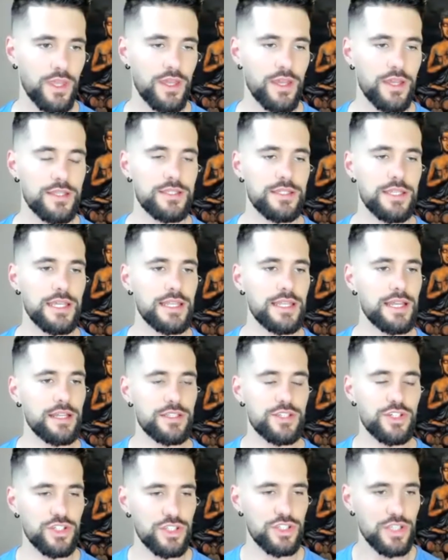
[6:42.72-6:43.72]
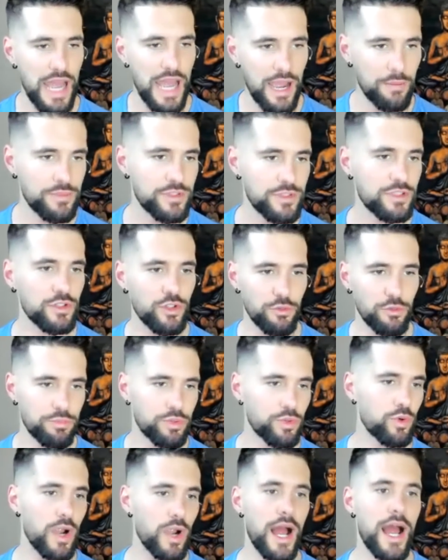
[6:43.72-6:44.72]
seeing that it's just absolute
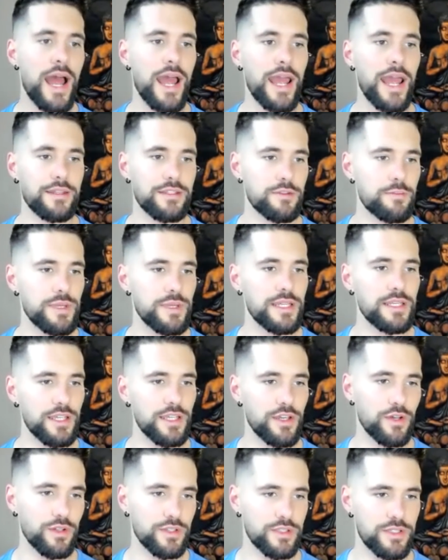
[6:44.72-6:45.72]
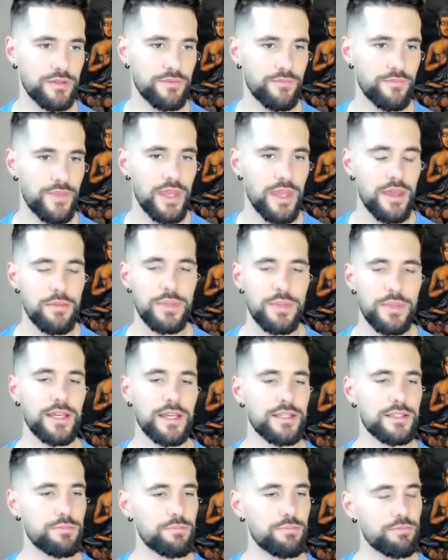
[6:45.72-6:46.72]
pride to be in guilt.
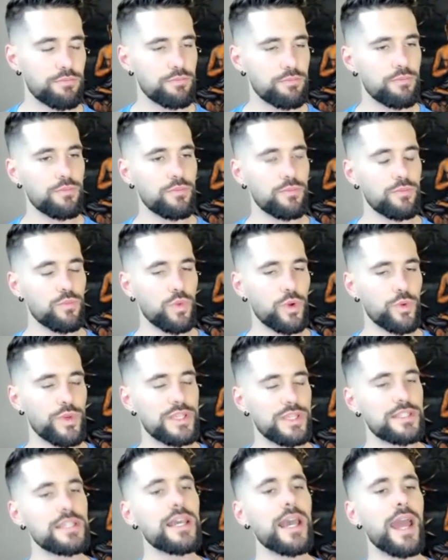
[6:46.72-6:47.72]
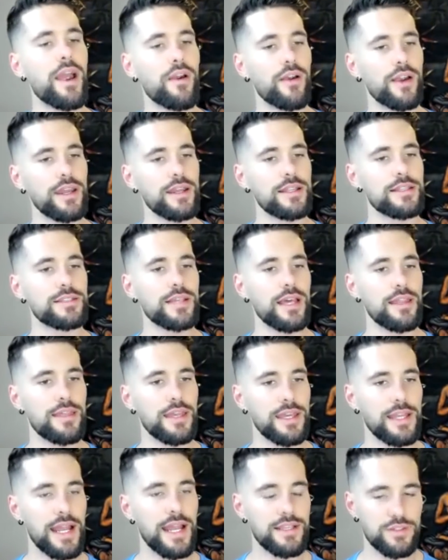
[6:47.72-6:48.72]
Because when we see arrogance, I
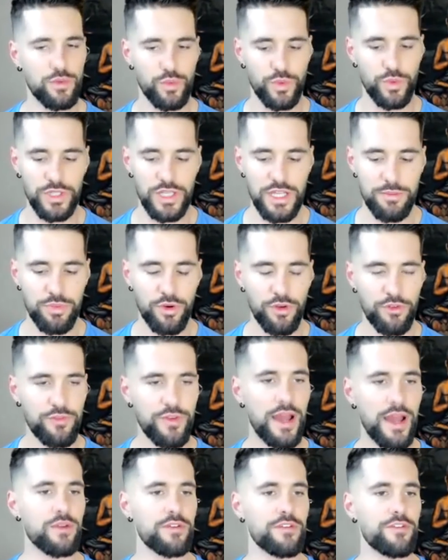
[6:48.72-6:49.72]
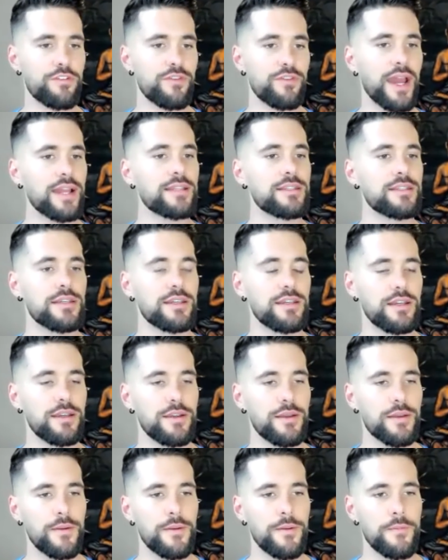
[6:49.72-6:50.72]
think it has a really profound effect
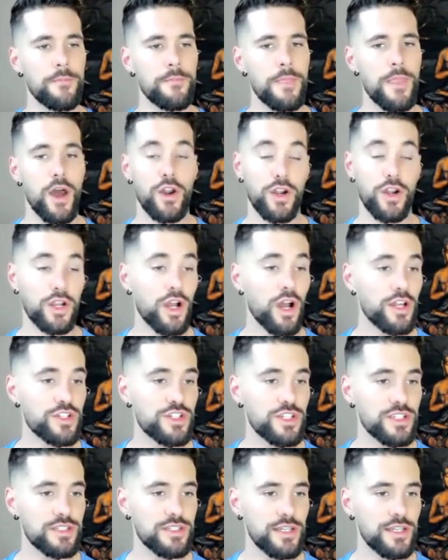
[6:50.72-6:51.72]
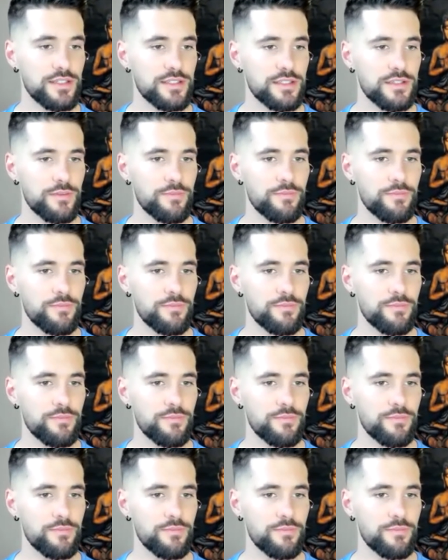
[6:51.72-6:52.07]
on our consciousness.